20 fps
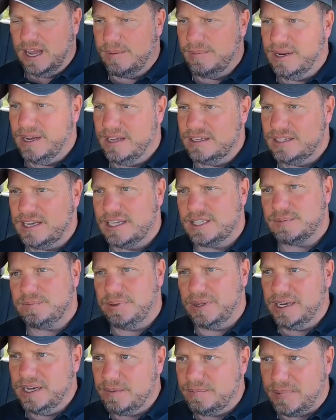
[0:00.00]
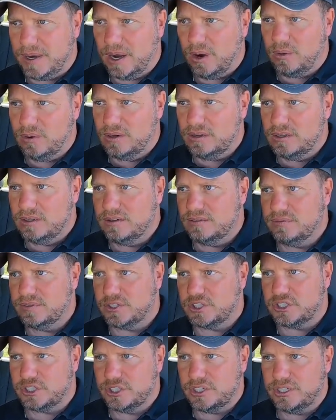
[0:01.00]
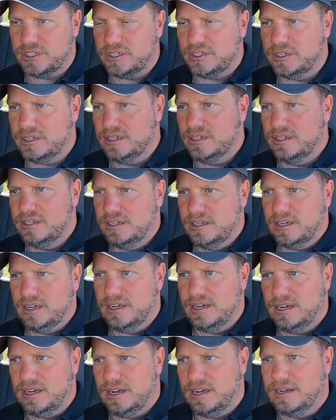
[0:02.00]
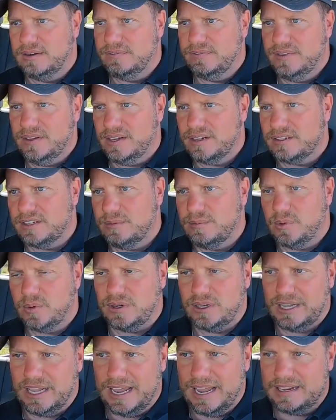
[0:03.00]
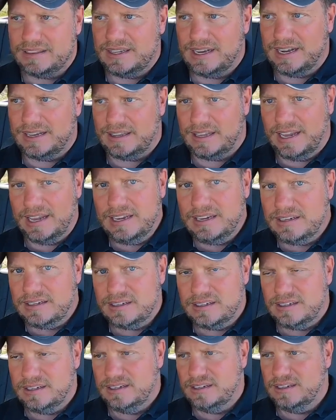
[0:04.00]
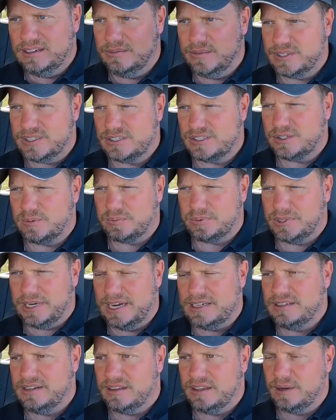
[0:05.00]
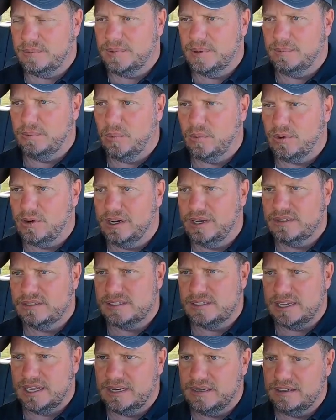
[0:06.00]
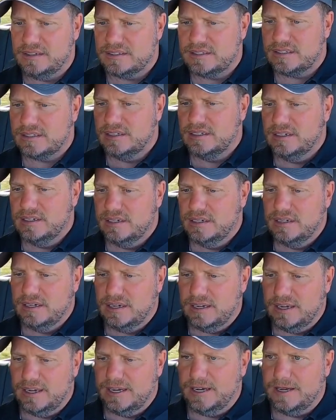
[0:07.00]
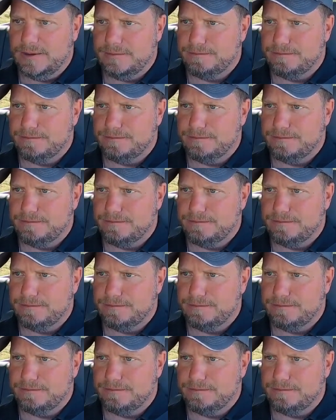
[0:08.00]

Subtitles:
I mean, it's plenty of power for sure. I feel like it's a little more lag than I'd like, which is surprising. I thought it'd be more instantaneous. But